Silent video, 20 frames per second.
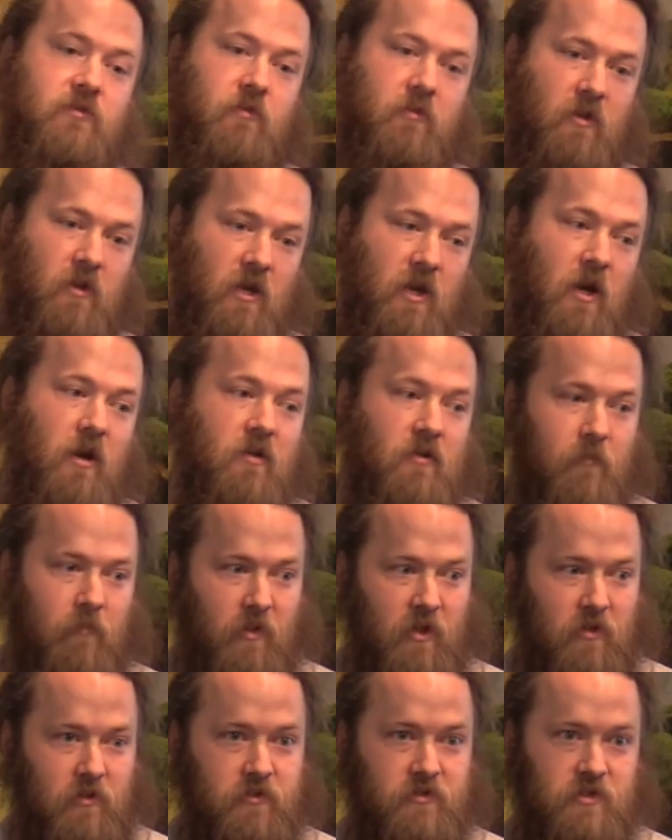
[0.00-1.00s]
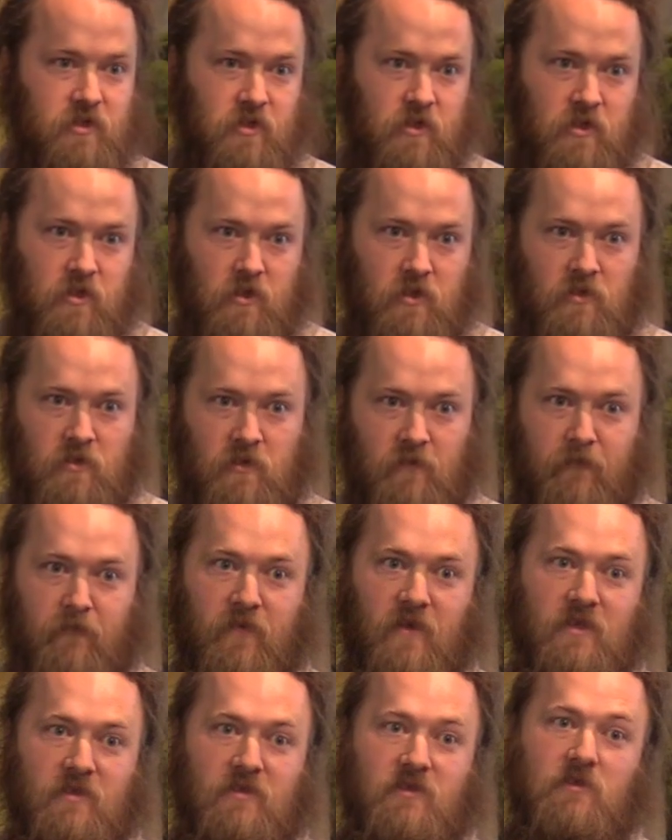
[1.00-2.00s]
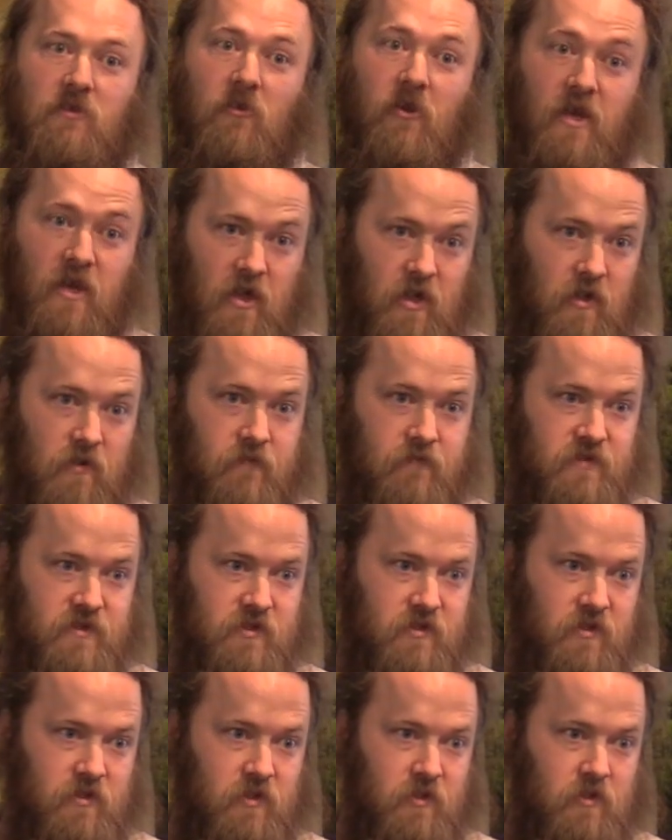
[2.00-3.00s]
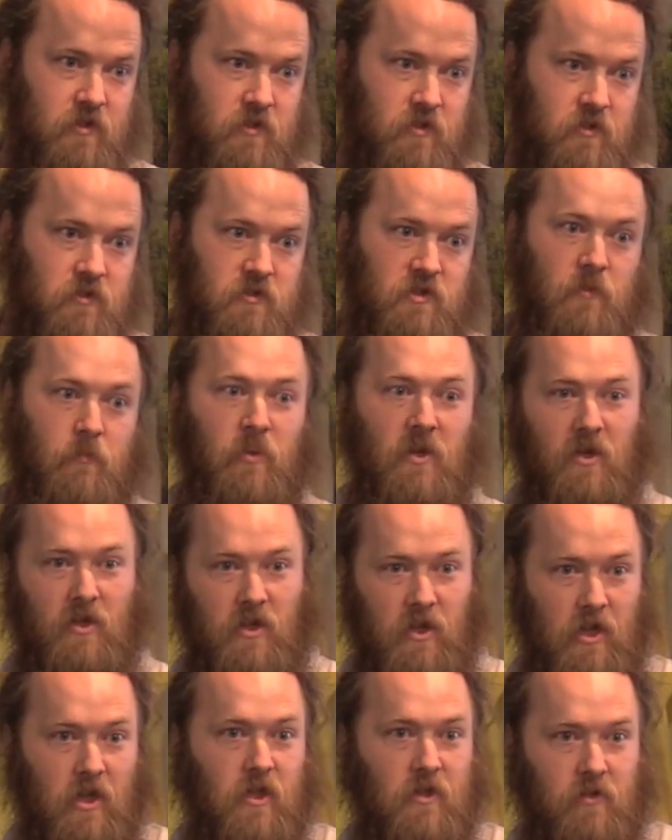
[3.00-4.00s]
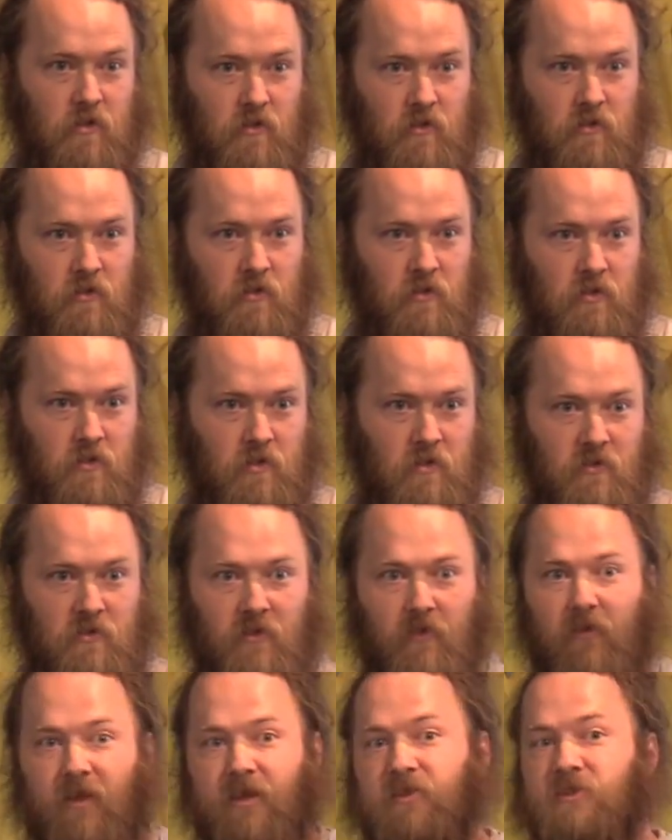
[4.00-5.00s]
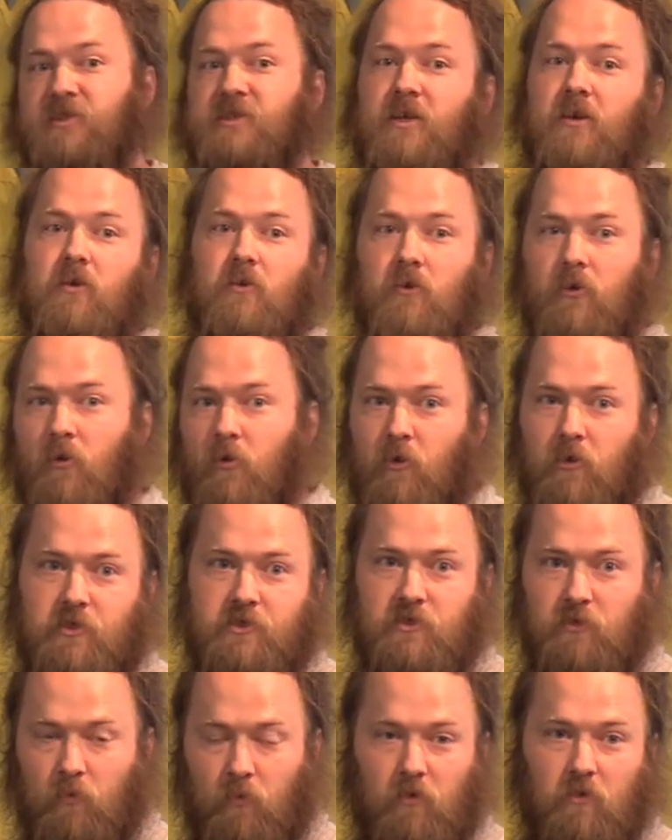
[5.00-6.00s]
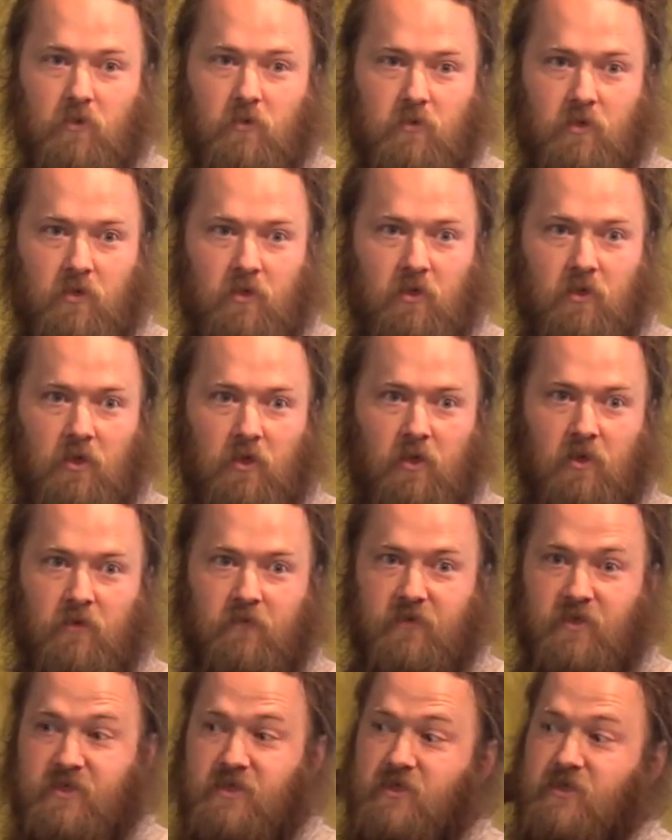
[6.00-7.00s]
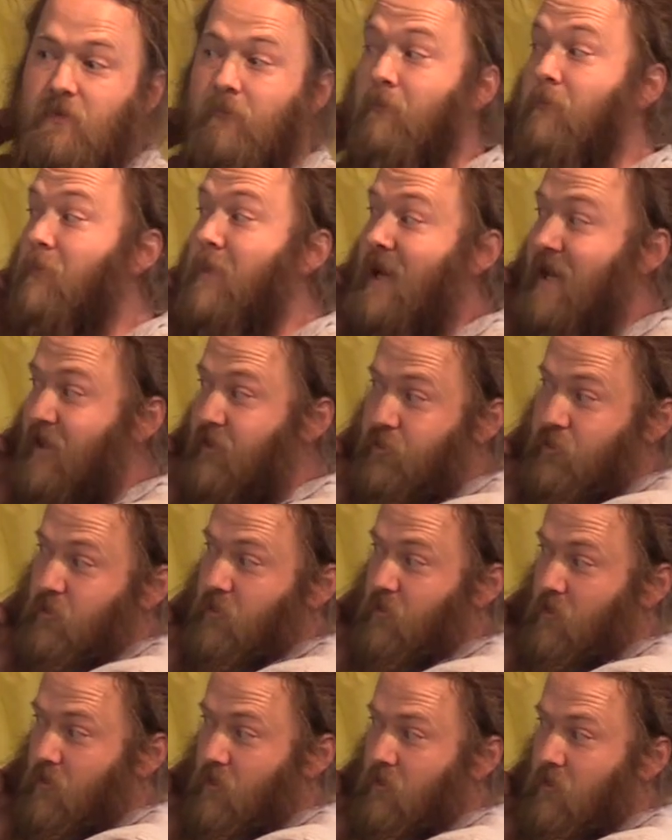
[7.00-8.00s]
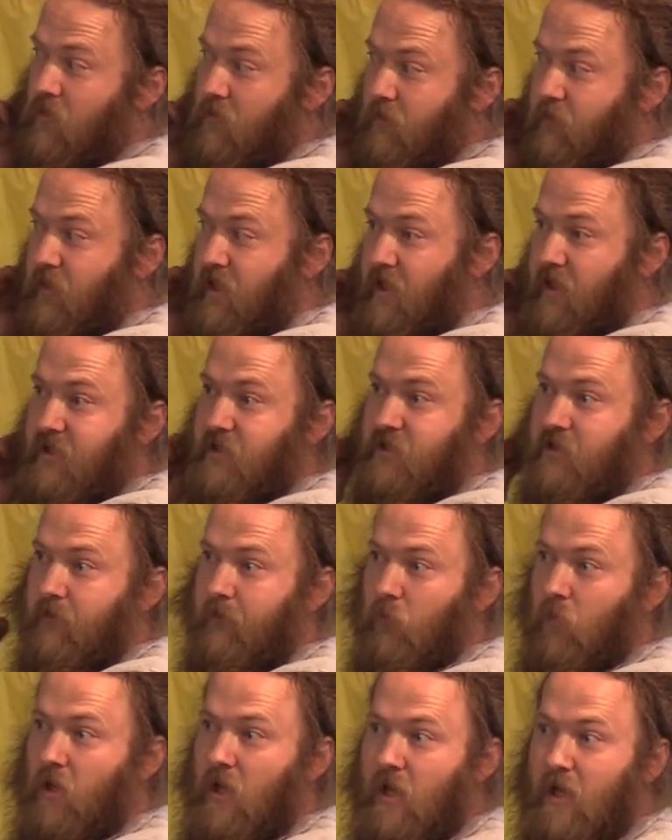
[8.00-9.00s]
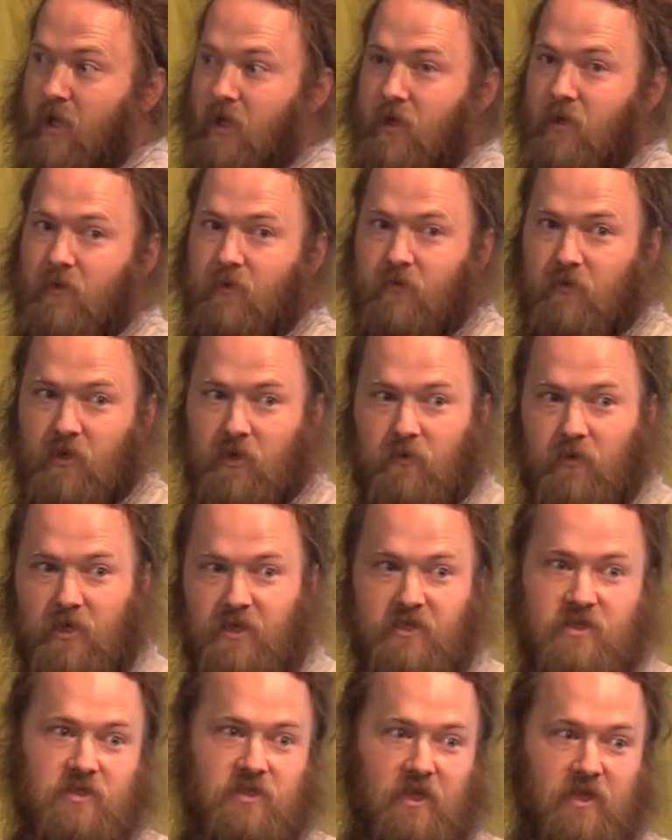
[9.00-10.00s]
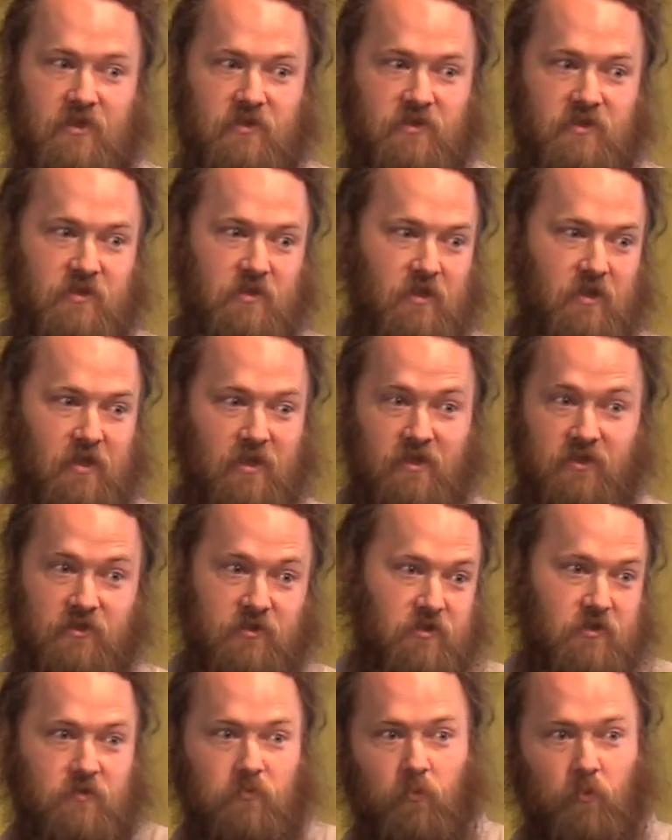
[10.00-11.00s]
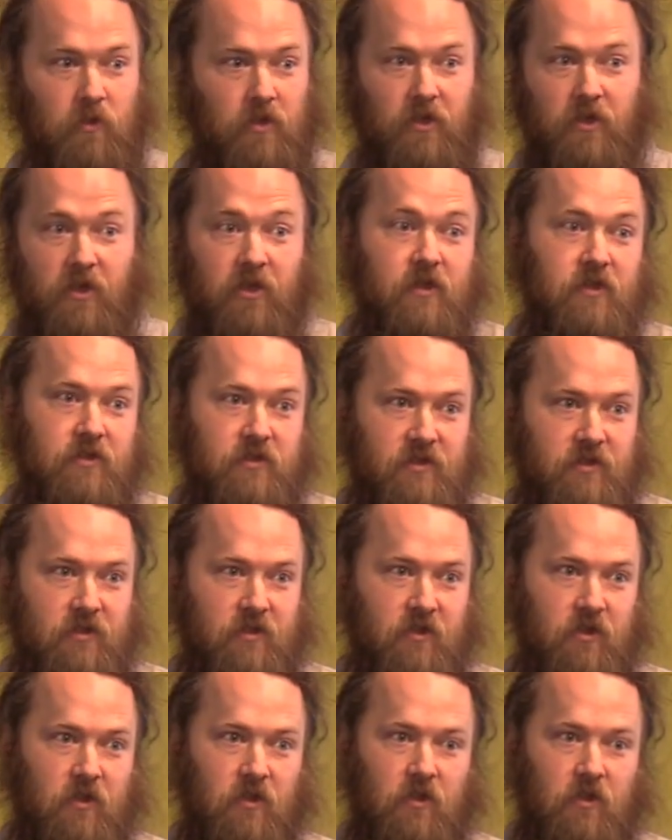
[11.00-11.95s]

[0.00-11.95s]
the cotton belt to feed slaves to pick cotton to then sell across the world. This is a major piece of why the United States is what it is.